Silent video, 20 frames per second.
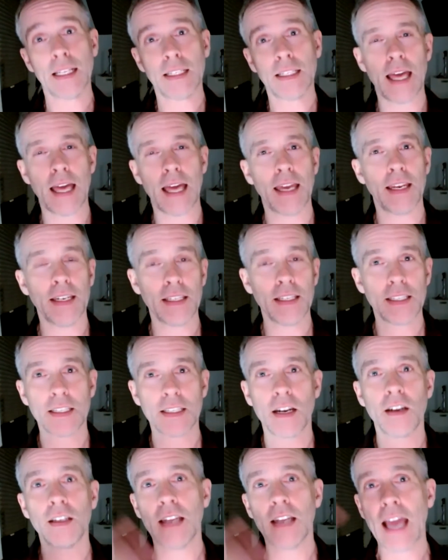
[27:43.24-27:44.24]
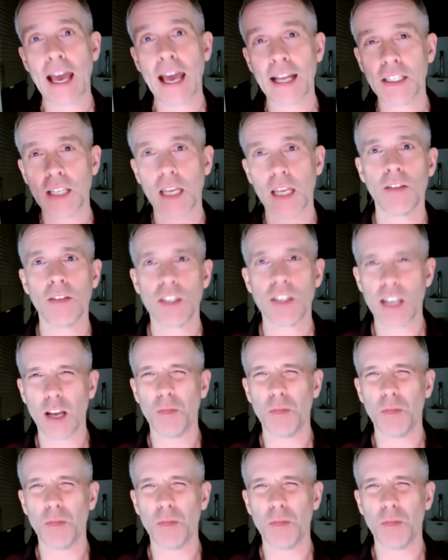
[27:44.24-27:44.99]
that and it's starting to hatch out of the shell.